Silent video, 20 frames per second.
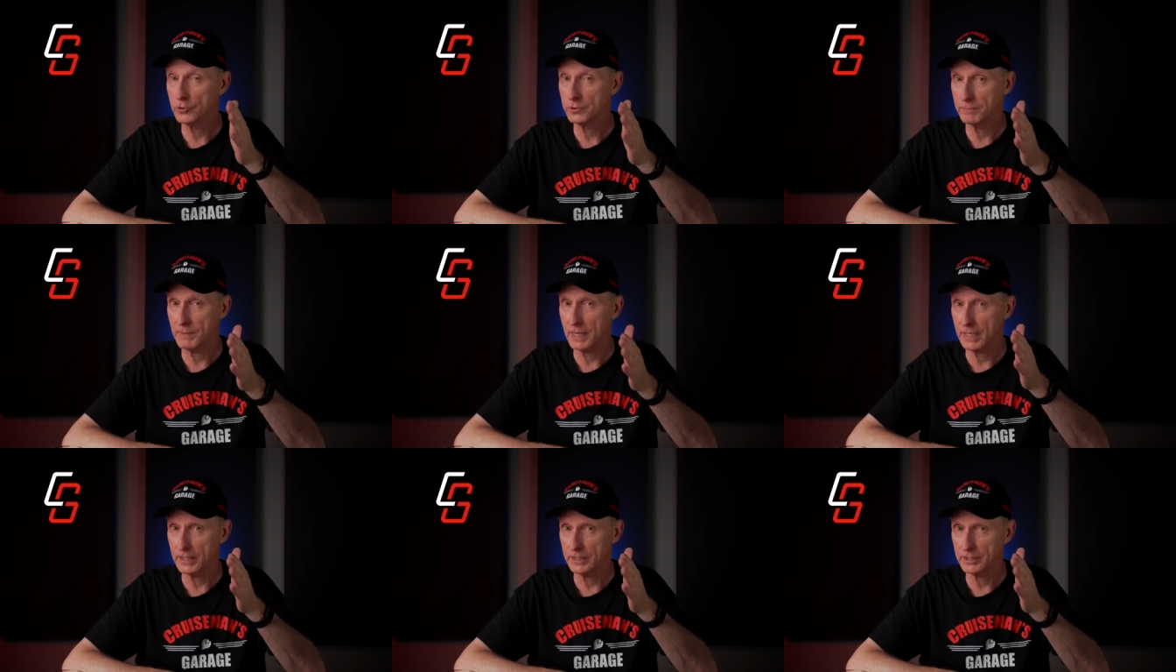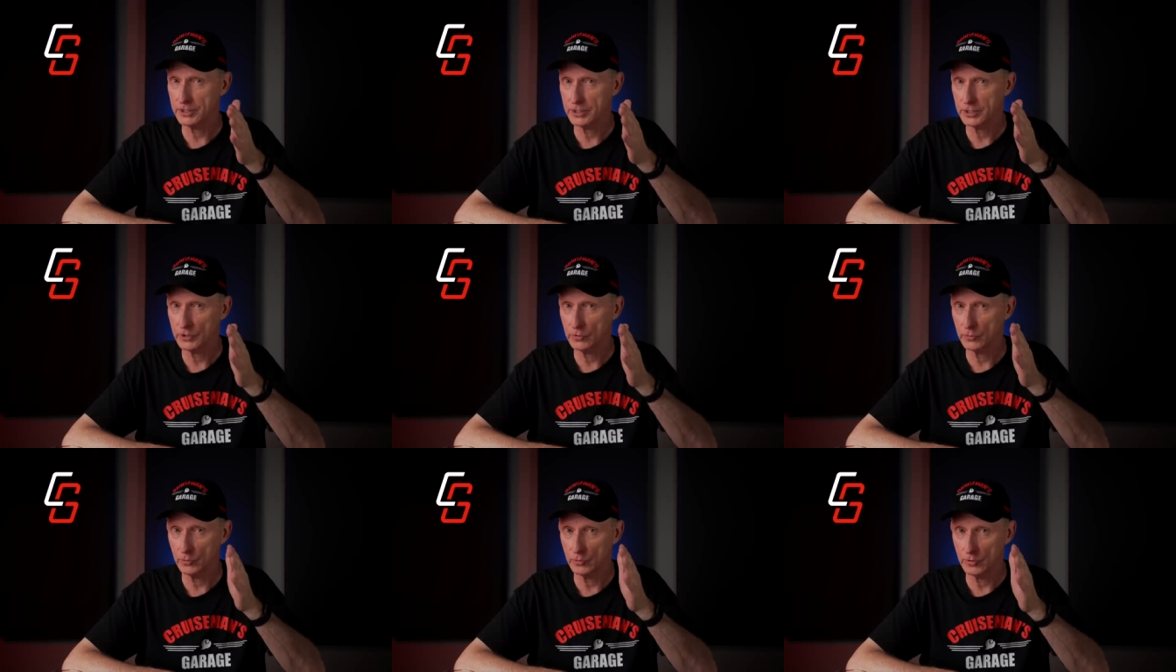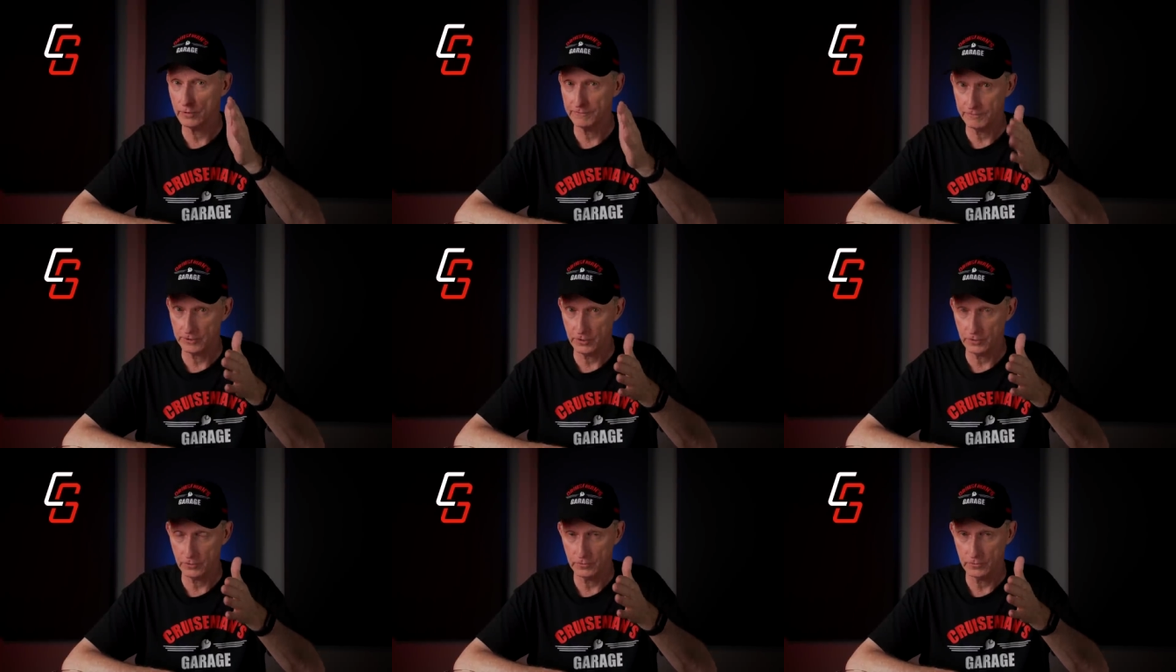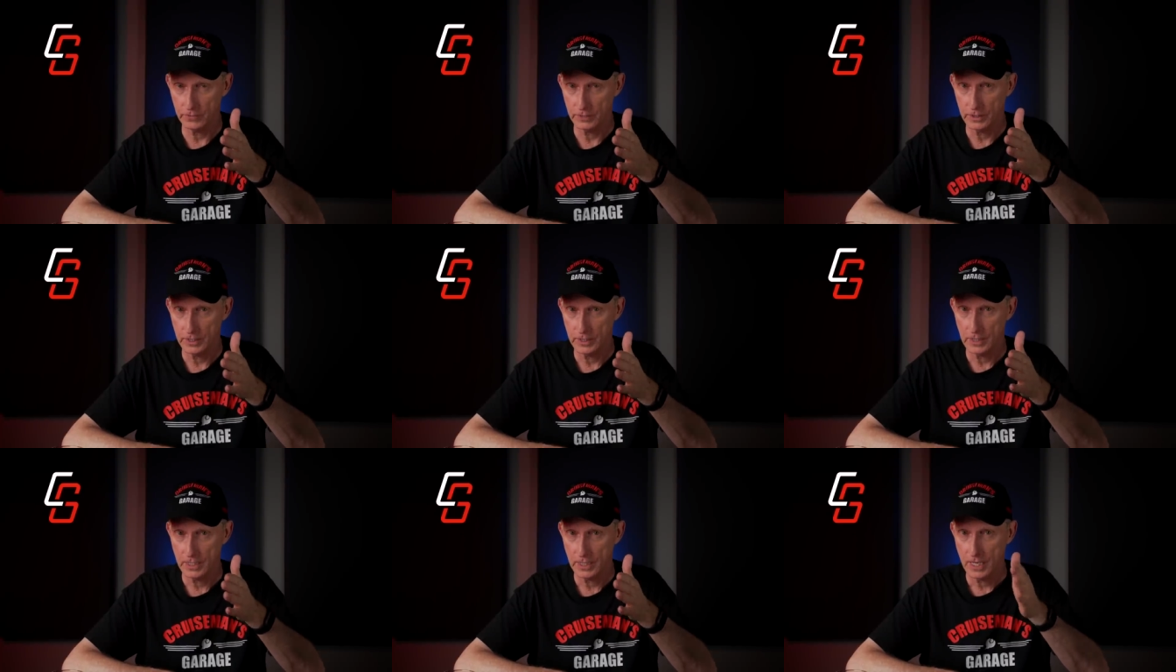man's Review.
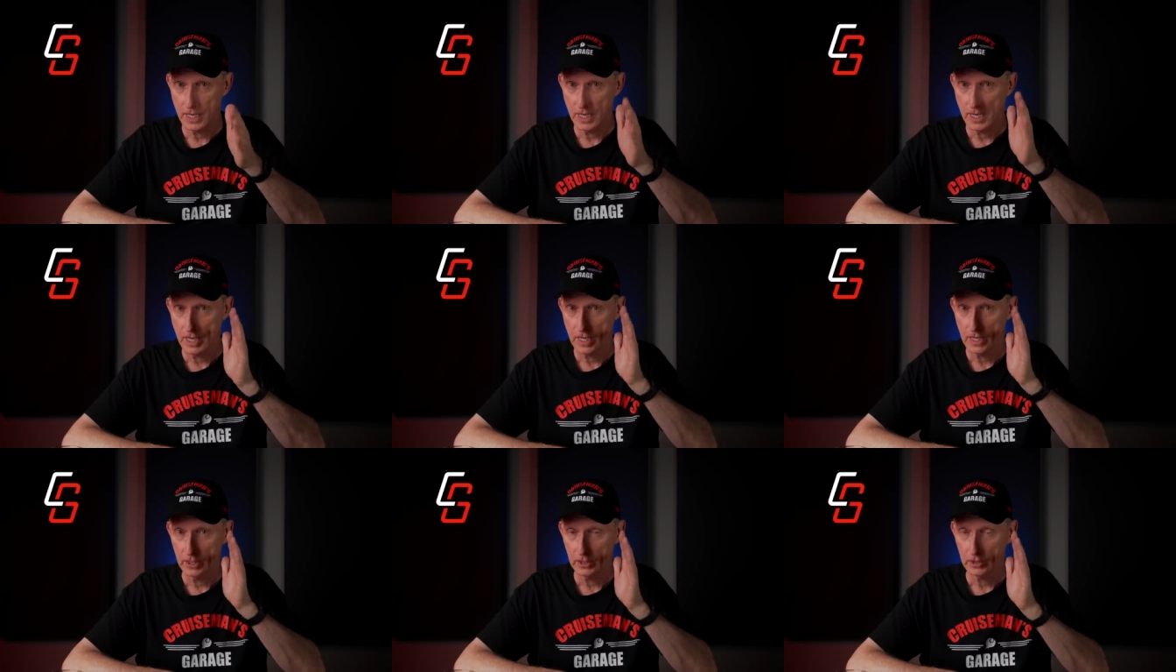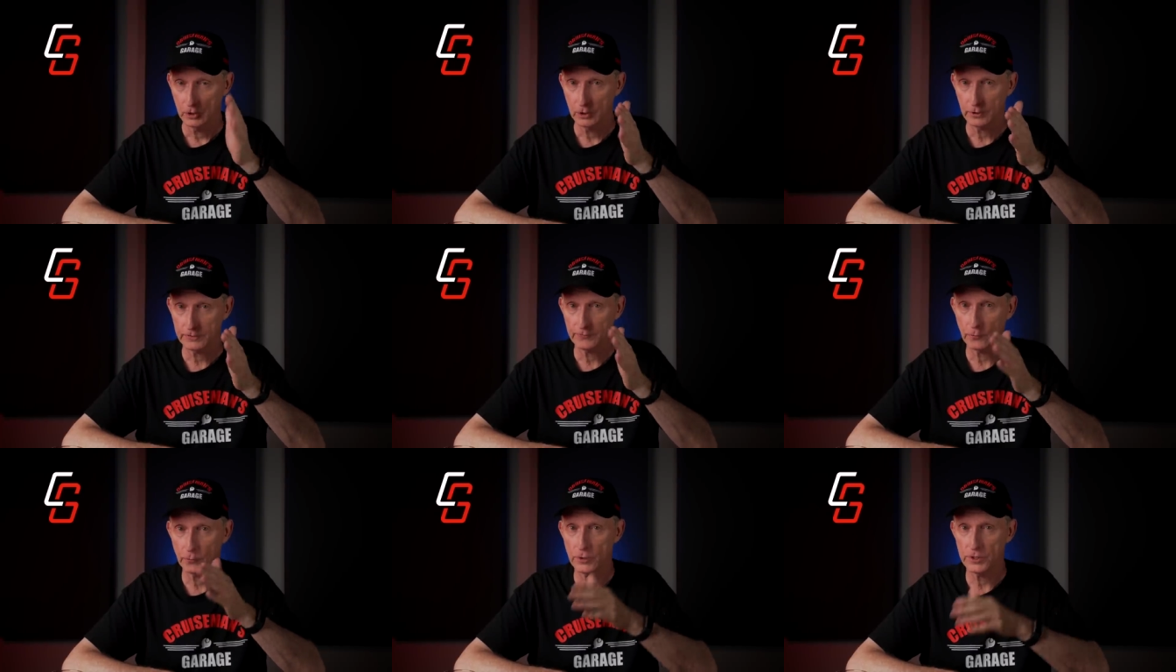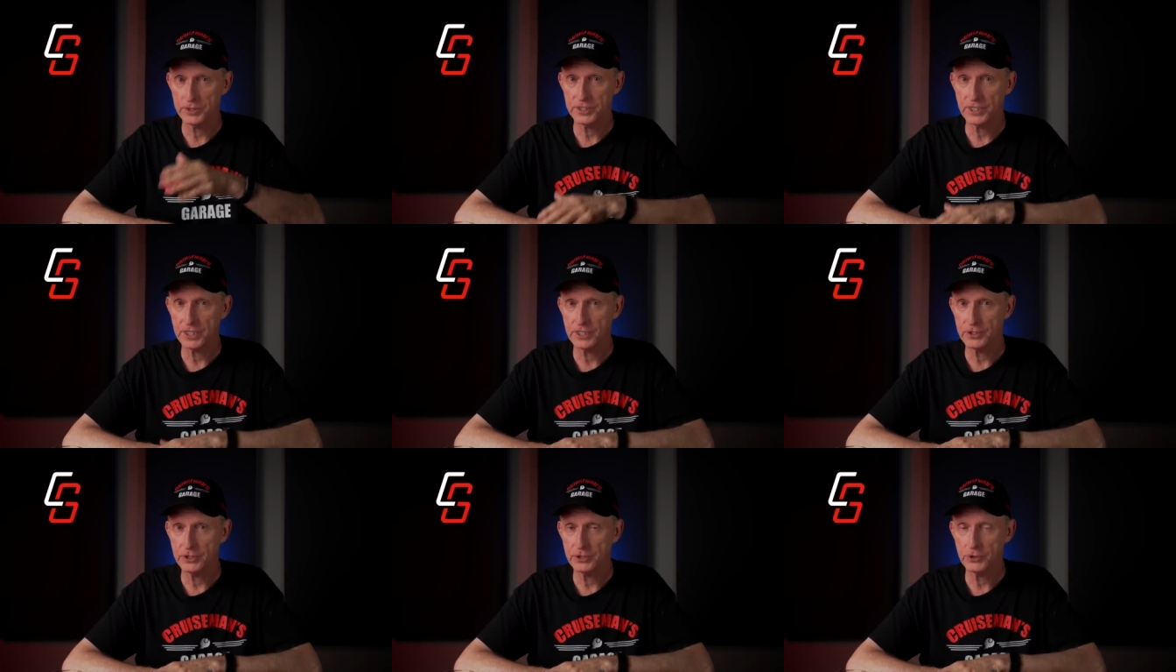Look forward to seeing you